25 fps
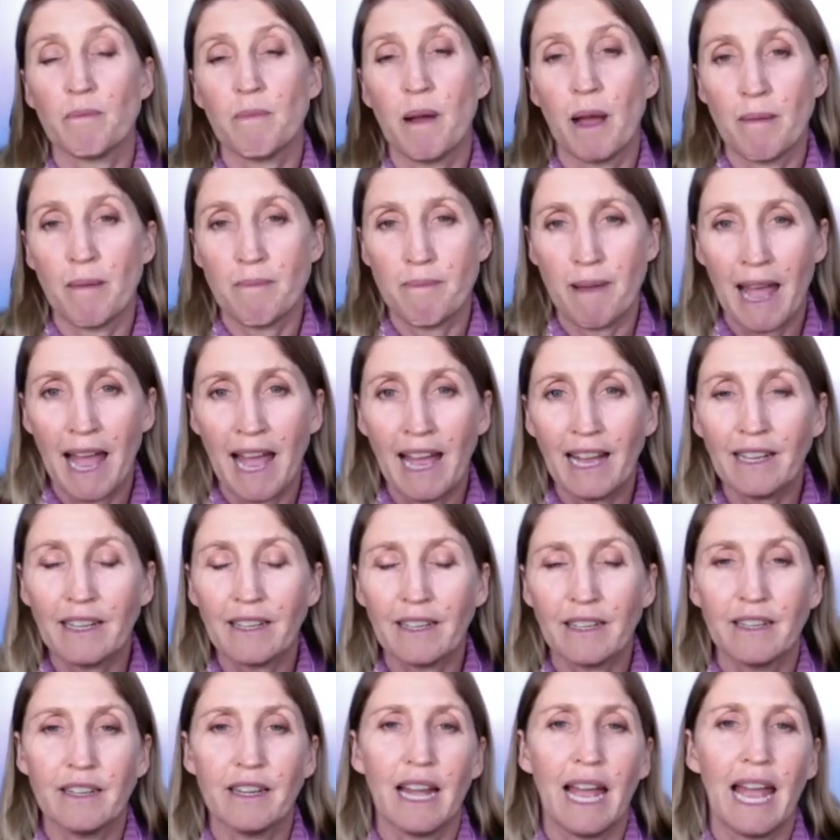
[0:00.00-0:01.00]
my back,
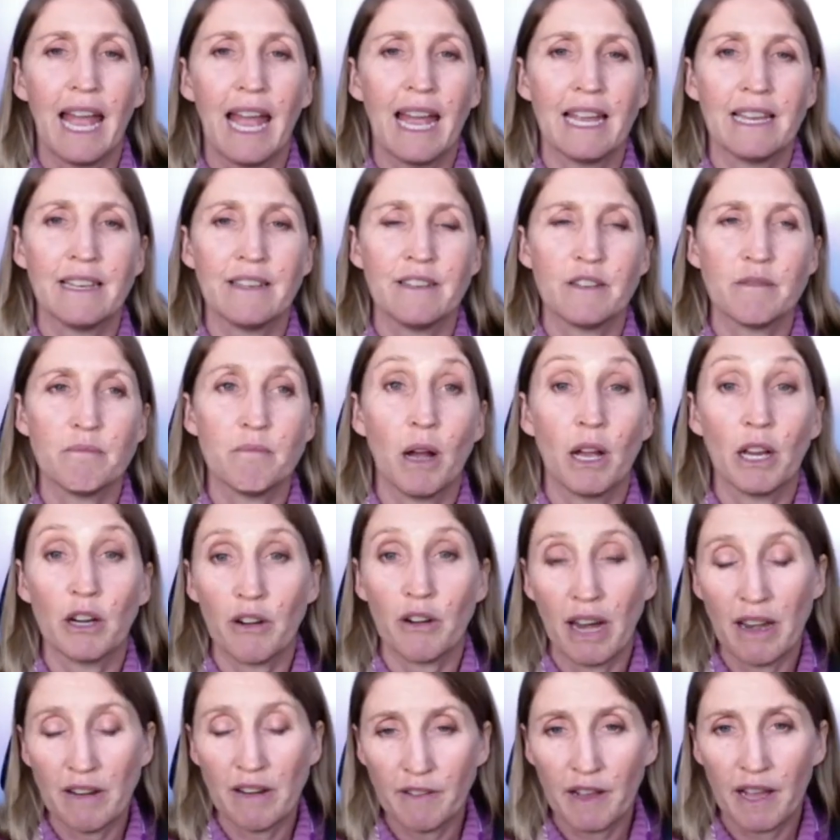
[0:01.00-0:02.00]
and my
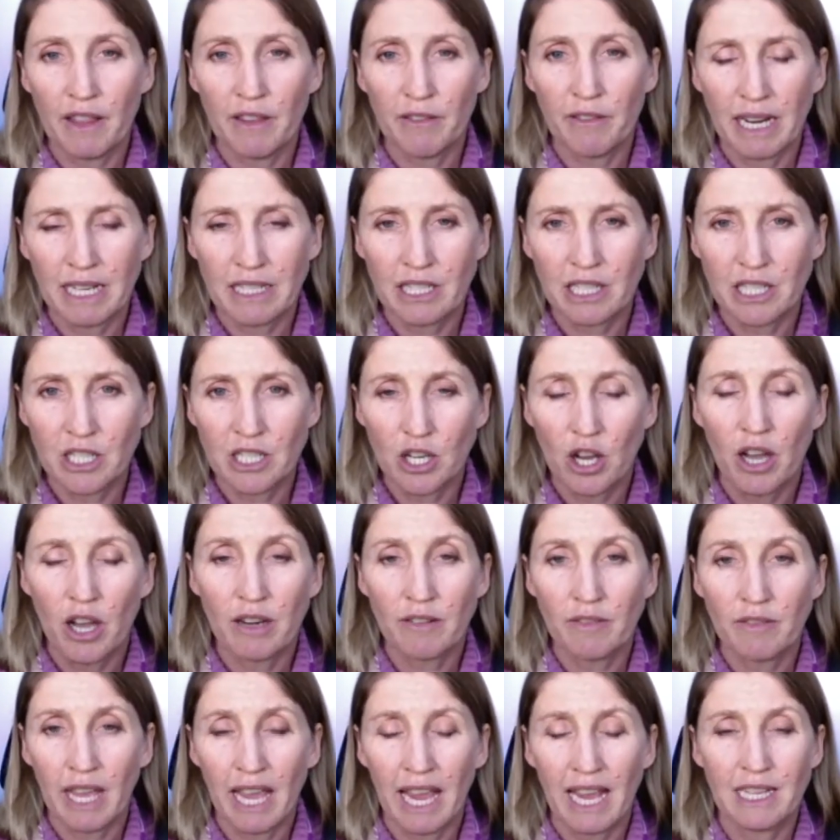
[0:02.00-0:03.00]
grandfather actually died
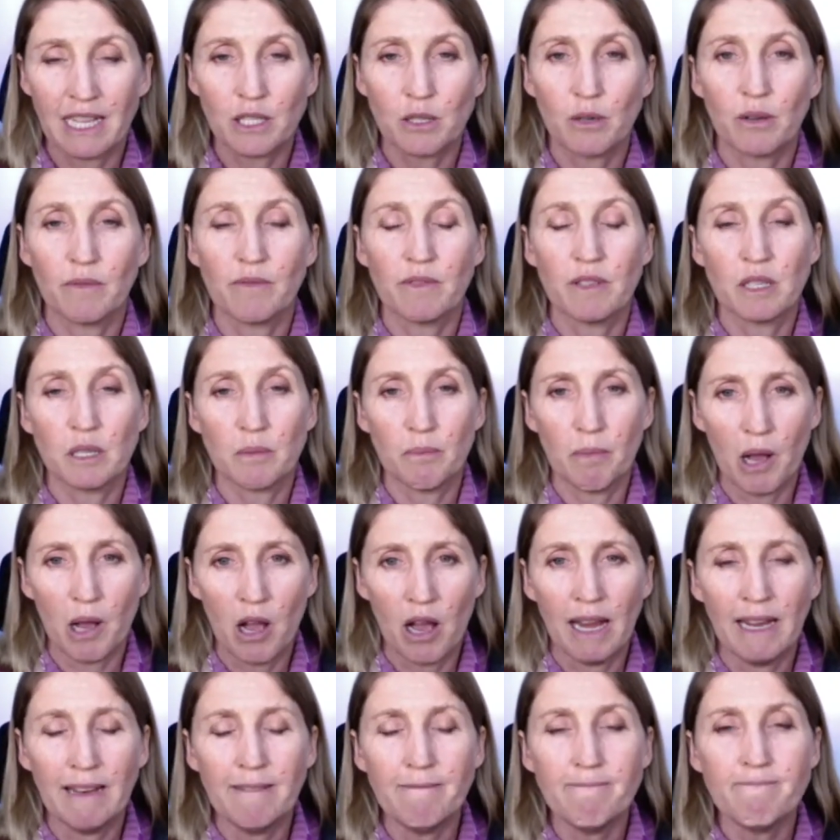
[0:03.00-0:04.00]
of cancer of the
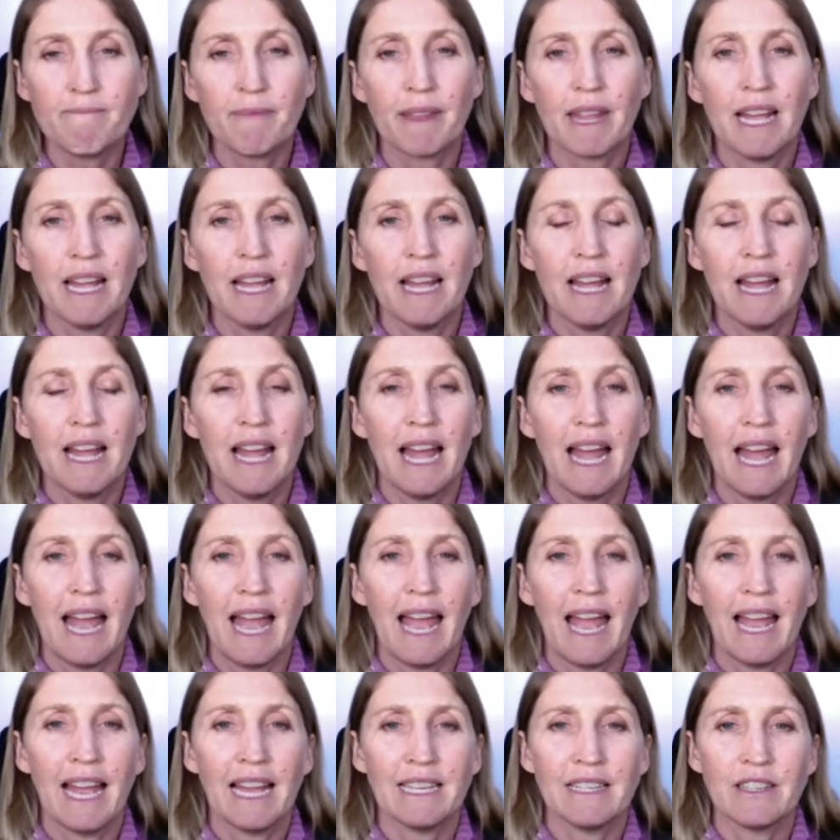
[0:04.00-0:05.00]
spine.
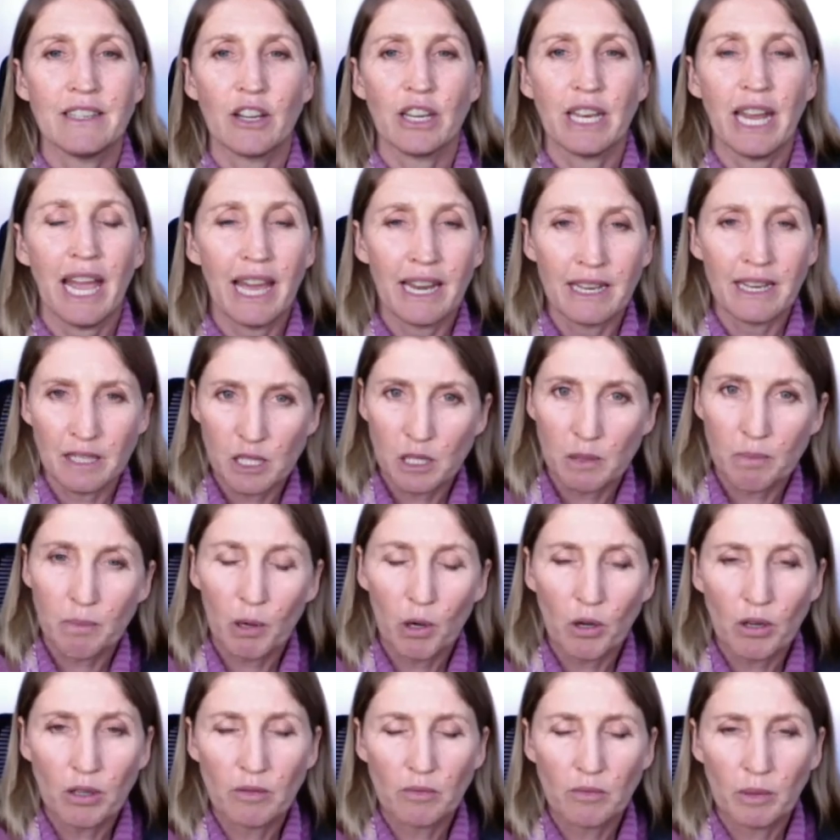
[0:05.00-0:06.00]
And I'd had a
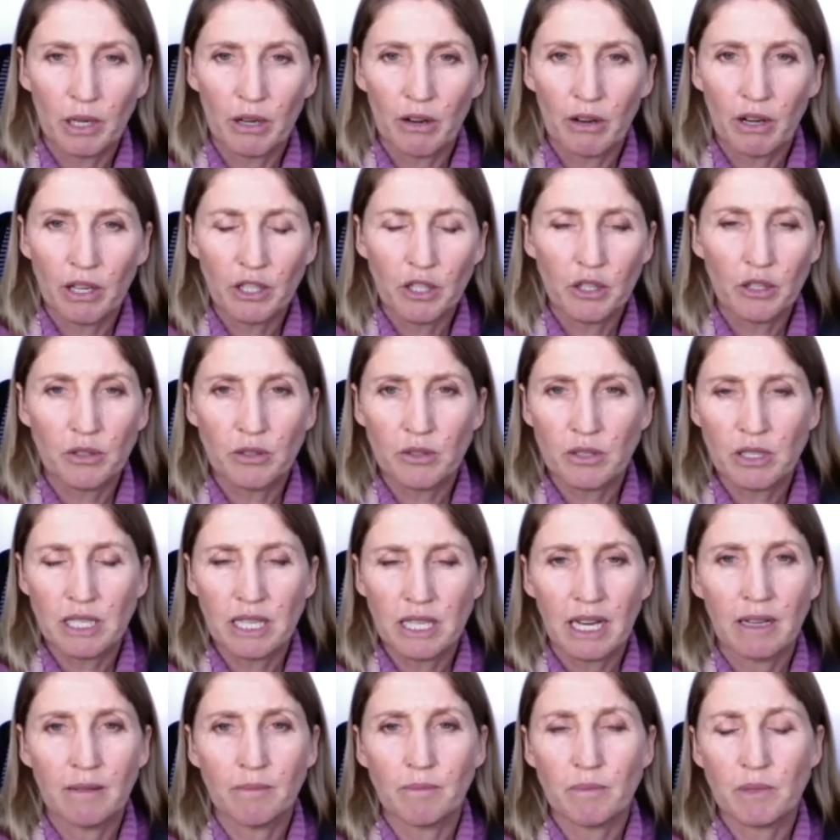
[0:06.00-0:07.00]
spot where I used
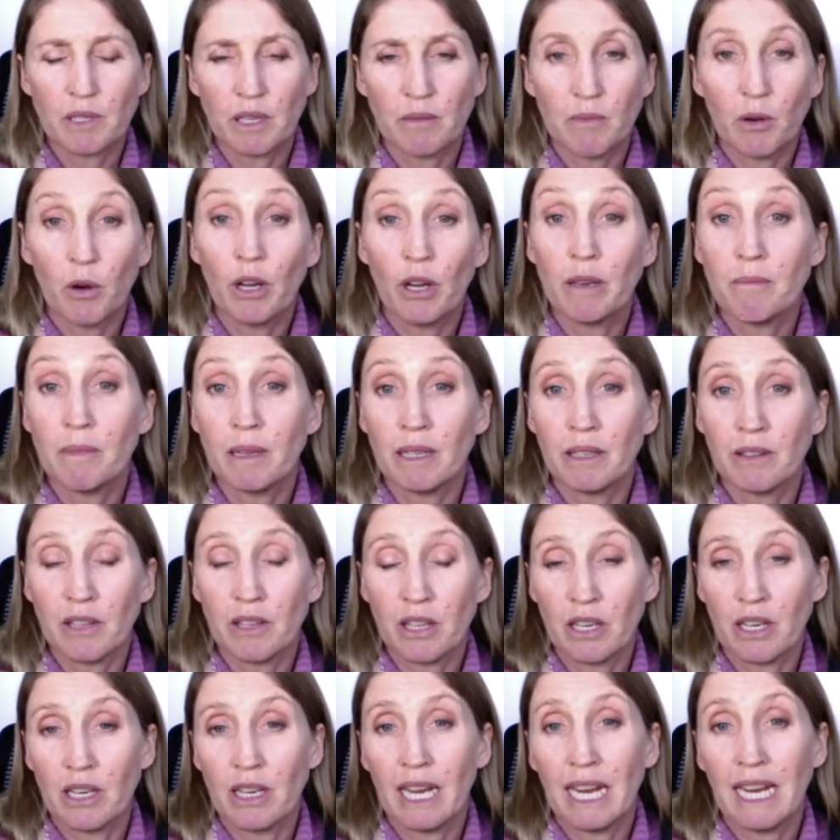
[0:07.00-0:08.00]
some ointment
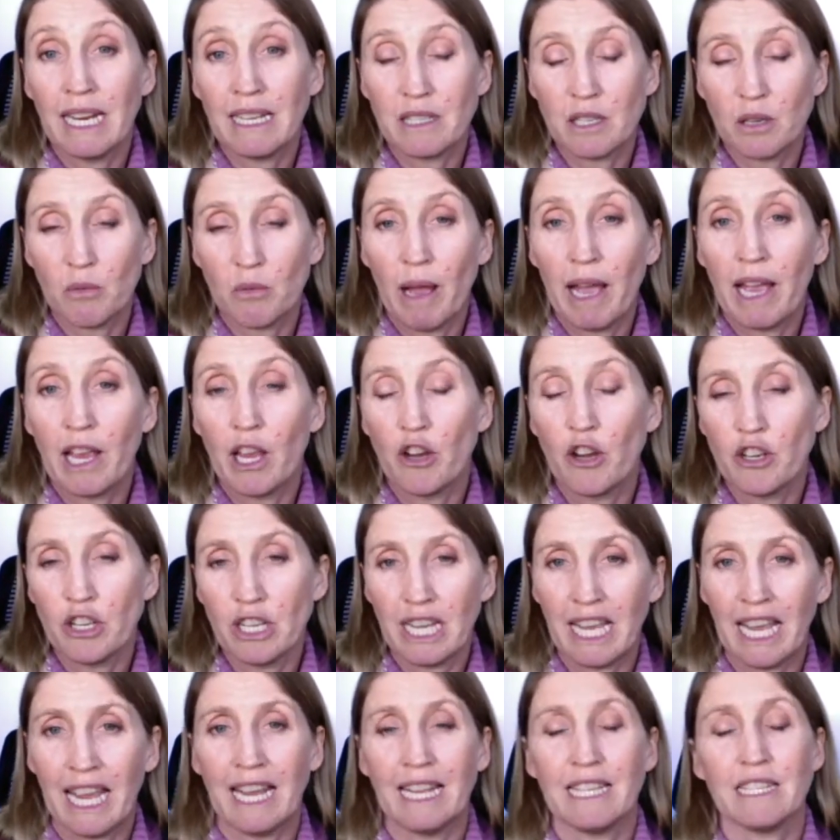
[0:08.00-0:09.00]
that eats away only
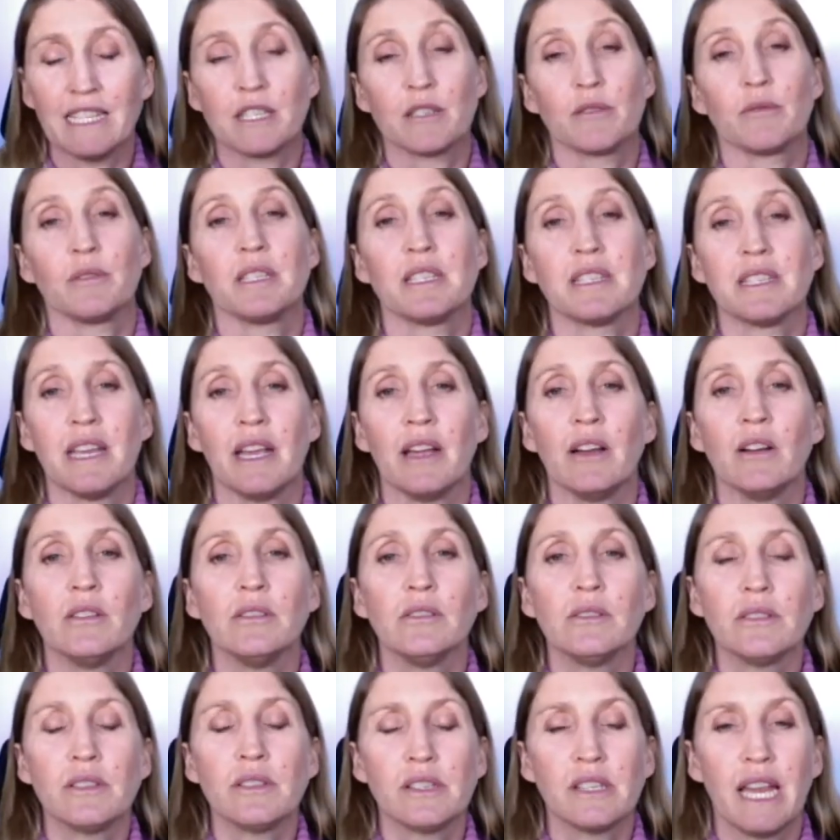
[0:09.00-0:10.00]
cancerous
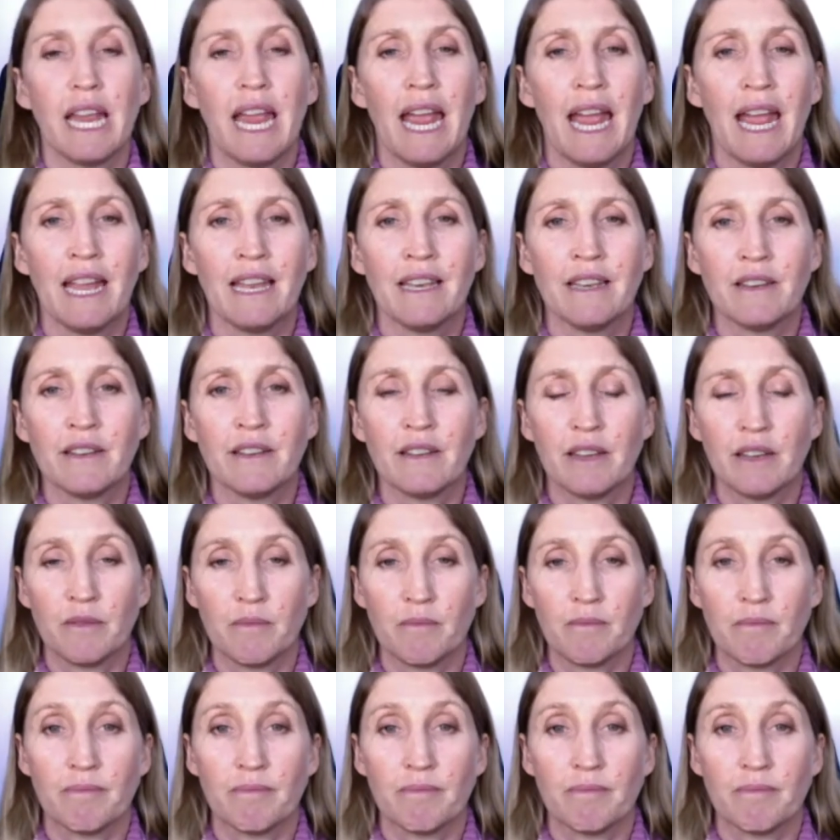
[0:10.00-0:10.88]
cells, and it